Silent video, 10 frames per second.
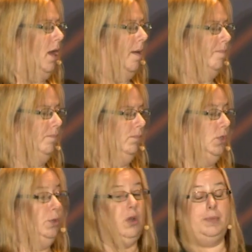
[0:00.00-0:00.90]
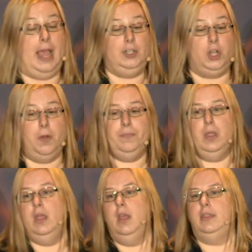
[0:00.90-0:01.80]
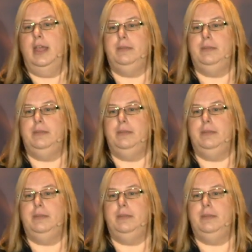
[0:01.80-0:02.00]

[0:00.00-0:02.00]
um, to adopt agile they